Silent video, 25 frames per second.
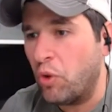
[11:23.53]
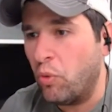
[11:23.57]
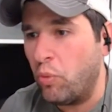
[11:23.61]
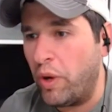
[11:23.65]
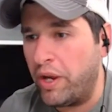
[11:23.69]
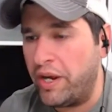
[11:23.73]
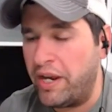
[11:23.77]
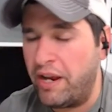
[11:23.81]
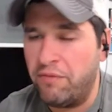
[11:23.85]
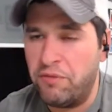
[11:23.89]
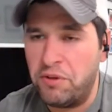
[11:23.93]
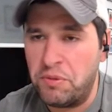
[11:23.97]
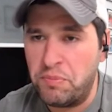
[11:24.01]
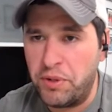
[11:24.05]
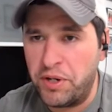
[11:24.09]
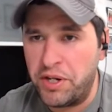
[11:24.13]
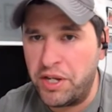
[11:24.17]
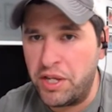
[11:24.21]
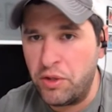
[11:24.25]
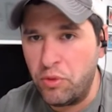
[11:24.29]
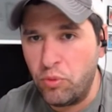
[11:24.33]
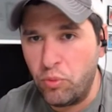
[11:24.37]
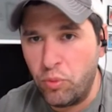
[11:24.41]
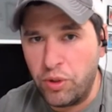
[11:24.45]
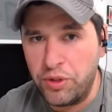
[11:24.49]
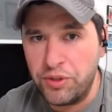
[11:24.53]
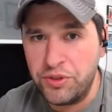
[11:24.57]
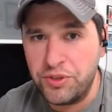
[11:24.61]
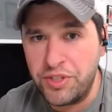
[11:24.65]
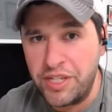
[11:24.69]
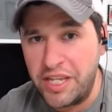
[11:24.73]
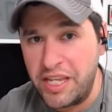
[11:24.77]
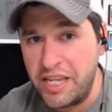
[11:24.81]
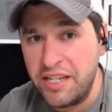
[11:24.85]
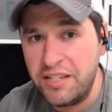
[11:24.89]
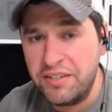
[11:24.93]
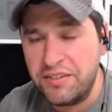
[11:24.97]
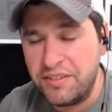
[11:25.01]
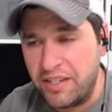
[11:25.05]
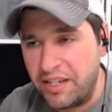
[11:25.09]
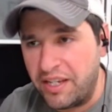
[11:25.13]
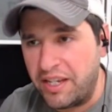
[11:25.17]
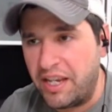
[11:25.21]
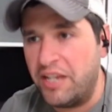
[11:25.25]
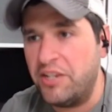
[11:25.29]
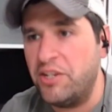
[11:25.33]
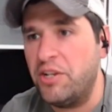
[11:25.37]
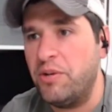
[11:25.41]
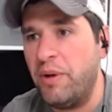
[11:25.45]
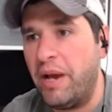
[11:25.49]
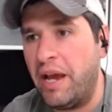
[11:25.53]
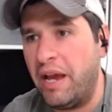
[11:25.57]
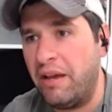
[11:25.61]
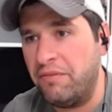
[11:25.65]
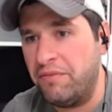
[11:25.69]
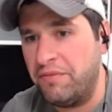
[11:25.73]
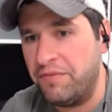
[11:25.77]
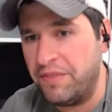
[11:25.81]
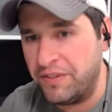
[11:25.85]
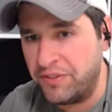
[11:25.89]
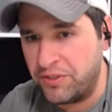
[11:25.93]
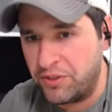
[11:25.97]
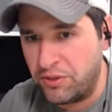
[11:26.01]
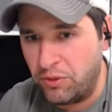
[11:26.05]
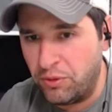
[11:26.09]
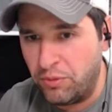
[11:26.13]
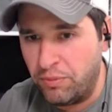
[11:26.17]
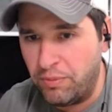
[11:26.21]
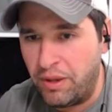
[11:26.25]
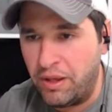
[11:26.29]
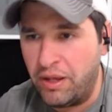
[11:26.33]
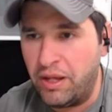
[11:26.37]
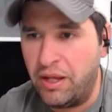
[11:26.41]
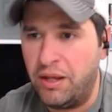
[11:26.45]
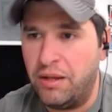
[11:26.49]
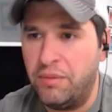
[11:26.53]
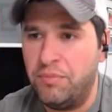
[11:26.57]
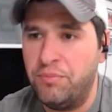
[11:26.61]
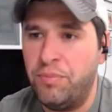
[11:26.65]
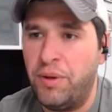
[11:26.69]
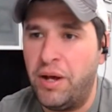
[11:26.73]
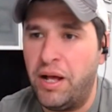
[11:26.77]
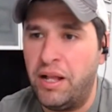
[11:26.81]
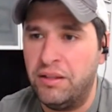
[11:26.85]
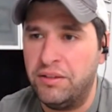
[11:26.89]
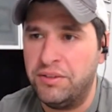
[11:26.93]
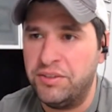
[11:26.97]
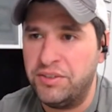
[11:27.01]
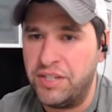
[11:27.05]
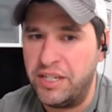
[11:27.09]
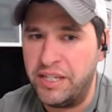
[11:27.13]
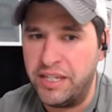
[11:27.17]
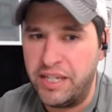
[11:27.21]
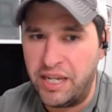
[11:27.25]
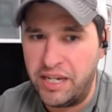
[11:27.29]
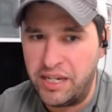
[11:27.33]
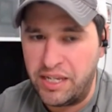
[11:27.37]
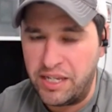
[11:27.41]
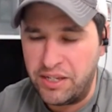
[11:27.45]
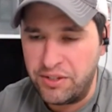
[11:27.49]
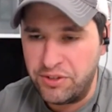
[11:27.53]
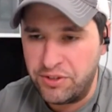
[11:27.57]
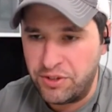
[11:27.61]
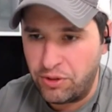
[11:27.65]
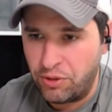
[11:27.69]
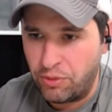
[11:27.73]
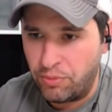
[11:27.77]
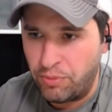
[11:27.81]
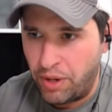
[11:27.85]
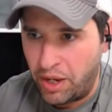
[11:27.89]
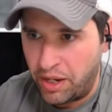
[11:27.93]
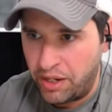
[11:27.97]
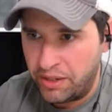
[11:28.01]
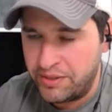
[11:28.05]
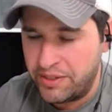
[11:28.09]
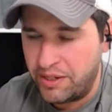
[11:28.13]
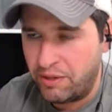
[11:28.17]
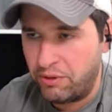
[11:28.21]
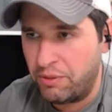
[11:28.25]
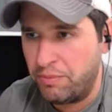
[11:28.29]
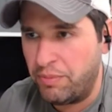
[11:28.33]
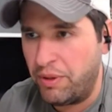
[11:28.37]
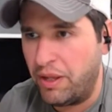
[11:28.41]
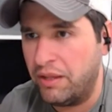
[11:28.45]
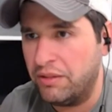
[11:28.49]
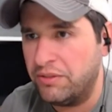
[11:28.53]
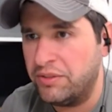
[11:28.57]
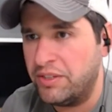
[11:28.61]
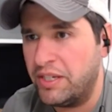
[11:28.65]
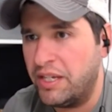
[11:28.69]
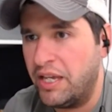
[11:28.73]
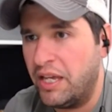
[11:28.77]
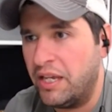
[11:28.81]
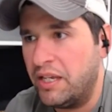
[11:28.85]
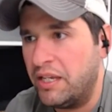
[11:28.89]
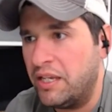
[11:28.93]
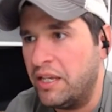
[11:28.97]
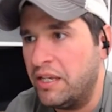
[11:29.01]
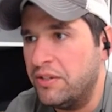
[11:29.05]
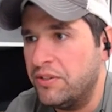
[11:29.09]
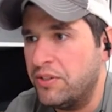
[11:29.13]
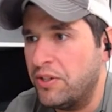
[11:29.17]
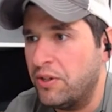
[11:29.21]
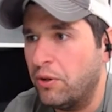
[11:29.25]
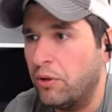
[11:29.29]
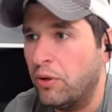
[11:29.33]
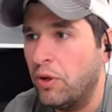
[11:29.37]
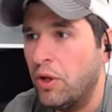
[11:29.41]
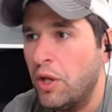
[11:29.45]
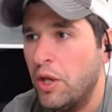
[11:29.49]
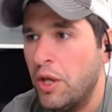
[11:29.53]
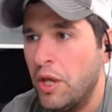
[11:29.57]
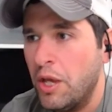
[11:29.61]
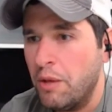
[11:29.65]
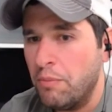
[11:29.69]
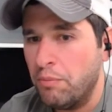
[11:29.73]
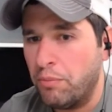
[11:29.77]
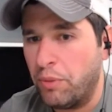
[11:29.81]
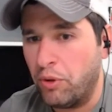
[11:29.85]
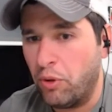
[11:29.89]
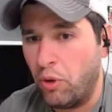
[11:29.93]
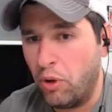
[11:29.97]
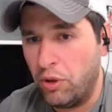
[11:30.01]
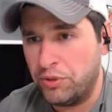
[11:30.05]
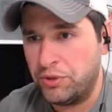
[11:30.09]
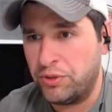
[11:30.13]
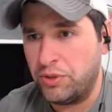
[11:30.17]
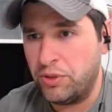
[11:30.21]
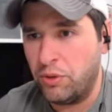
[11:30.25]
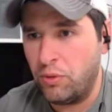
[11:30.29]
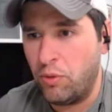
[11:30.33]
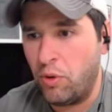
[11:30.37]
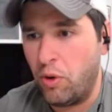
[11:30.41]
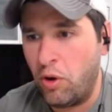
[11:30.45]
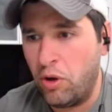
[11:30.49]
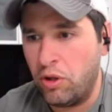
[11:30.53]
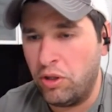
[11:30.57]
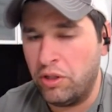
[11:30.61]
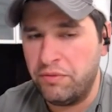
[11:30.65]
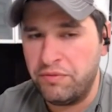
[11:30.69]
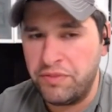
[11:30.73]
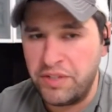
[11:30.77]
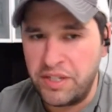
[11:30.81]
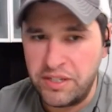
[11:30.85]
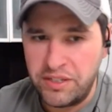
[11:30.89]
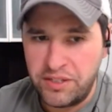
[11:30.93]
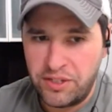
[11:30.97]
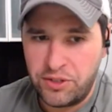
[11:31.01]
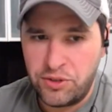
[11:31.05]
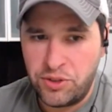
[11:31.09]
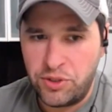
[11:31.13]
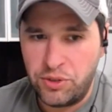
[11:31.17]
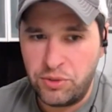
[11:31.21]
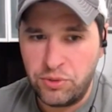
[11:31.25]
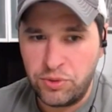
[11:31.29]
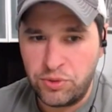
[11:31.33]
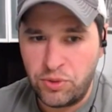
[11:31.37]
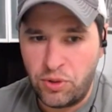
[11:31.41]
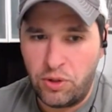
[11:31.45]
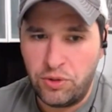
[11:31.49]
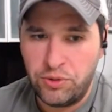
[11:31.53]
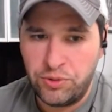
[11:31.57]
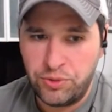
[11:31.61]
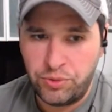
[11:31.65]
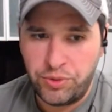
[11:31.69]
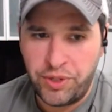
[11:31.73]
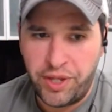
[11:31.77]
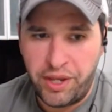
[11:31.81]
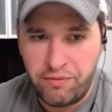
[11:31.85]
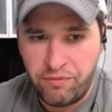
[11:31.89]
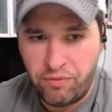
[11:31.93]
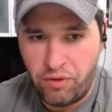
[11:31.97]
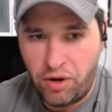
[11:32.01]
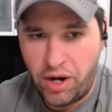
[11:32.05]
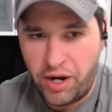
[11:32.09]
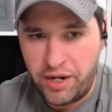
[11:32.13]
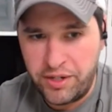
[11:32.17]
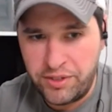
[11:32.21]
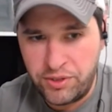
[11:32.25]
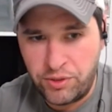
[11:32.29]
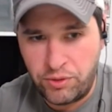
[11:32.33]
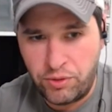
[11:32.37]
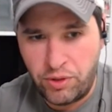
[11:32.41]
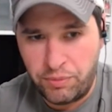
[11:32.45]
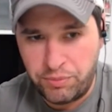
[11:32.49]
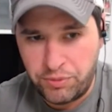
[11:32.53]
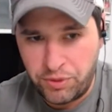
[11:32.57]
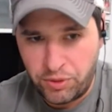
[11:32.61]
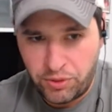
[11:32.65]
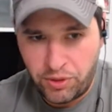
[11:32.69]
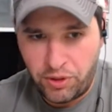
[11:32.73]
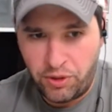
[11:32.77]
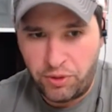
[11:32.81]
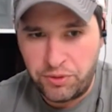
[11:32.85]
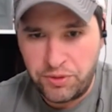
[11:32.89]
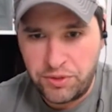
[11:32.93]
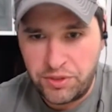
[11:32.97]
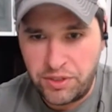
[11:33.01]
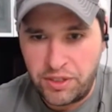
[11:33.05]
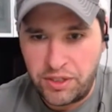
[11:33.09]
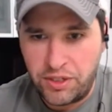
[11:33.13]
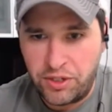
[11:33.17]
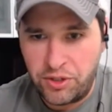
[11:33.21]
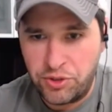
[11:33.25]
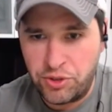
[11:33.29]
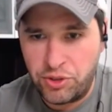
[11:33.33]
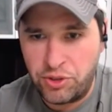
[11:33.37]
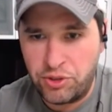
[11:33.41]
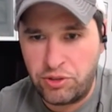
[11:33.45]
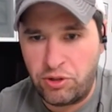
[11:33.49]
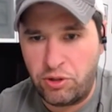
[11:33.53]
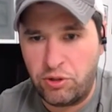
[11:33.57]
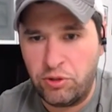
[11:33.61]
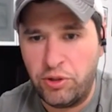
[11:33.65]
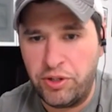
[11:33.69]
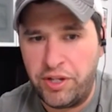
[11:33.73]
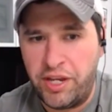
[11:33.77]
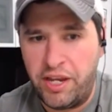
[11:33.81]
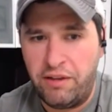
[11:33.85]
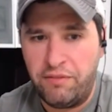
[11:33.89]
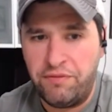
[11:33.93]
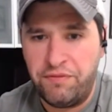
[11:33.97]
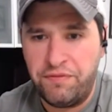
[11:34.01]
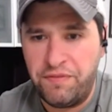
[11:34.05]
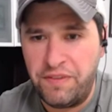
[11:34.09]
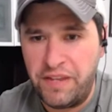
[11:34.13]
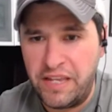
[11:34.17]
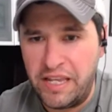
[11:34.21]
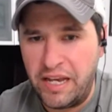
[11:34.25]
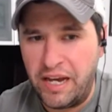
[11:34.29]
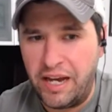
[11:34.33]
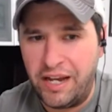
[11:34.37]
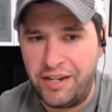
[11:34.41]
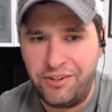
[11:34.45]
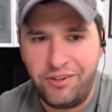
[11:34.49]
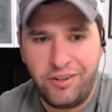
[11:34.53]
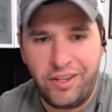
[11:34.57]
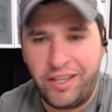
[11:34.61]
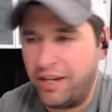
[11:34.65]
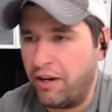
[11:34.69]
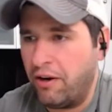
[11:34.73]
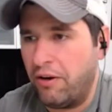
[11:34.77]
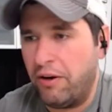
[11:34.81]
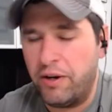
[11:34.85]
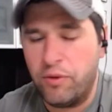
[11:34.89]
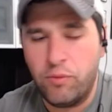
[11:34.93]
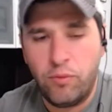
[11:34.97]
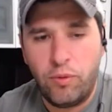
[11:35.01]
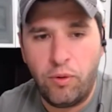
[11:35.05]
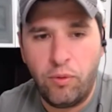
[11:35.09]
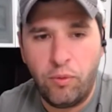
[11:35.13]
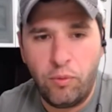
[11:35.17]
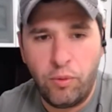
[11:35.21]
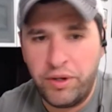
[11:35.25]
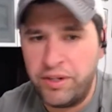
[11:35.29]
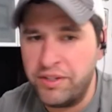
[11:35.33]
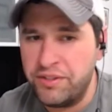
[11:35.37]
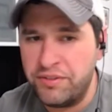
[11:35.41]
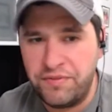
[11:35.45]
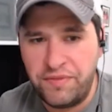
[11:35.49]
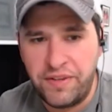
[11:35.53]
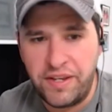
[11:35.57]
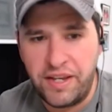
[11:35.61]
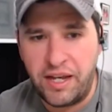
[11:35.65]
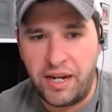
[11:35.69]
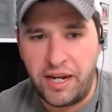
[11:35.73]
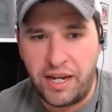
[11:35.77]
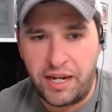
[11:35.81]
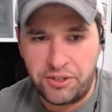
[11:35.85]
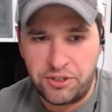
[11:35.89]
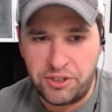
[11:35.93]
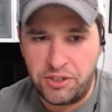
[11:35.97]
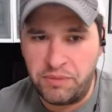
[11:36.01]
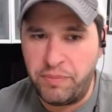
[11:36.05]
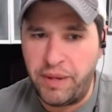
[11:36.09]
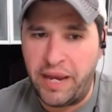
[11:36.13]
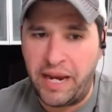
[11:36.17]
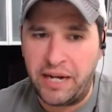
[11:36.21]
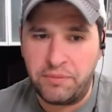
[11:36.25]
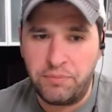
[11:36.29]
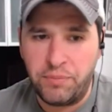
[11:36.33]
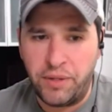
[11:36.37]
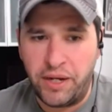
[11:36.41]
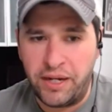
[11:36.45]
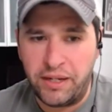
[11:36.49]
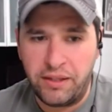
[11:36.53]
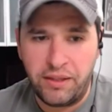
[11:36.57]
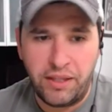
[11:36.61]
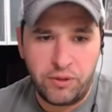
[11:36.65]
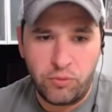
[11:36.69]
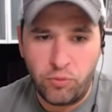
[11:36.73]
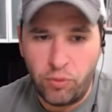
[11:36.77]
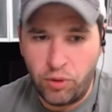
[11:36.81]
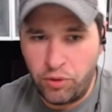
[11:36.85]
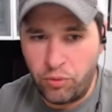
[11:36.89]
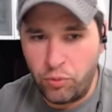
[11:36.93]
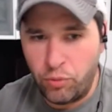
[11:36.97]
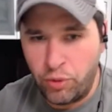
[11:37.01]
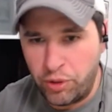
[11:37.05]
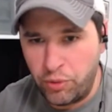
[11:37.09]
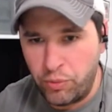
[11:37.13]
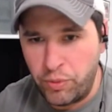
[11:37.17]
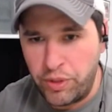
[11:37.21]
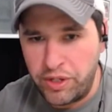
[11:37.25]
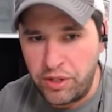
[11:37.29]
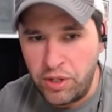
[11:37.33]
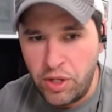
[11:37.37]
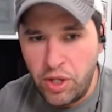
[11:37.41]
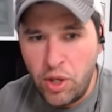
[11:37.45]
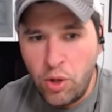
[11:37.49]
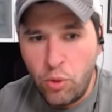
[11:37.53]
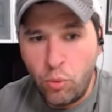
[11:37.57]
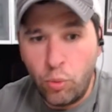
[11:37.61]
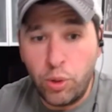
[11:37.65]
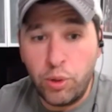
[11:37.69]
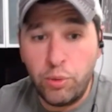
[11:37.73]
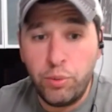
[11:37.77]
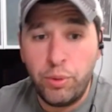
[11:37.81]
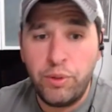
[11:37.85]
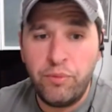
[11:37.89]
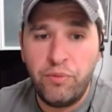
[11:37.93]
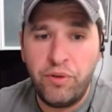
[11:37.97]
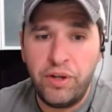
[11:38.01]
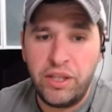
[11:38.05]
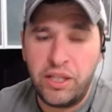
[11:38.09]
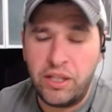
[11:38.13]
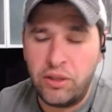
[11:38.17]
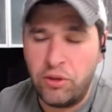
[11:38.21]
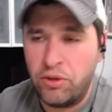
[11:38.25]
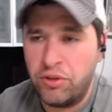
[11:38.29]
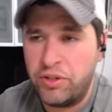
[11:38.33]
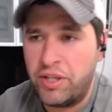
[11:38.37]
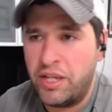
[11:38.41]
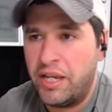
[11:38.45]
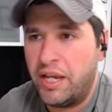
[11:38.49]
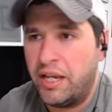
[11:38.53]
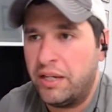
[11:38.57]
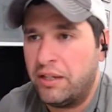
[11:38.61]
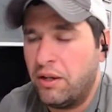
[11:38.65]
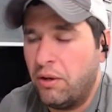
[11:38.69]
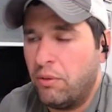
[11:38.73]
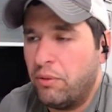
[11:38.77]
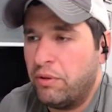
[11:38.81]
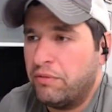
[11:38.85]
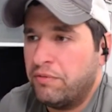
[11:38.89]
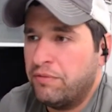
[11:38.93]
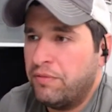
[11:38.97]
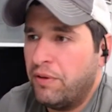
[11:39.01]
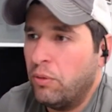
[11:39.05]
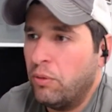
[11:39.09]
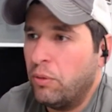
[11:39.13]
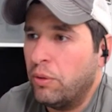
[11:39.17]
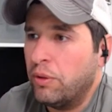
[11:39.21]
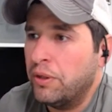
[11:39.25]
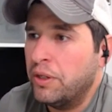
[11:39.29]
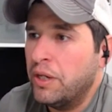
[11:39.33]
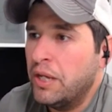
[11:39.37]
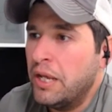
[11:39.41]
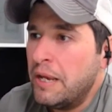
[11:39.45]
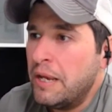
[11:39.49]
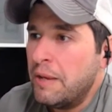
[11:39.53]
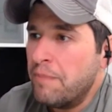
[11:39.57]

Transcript: when everybody was easing and you had fiscal uh, policy getting easier, monetary policy getting easier. But also, all of these issues also gave rise to cryptocurrency because you start looking at fiat and you're like, all right, well, what is fiat actually backed by? Like, what what are we what are we really looking at going forward?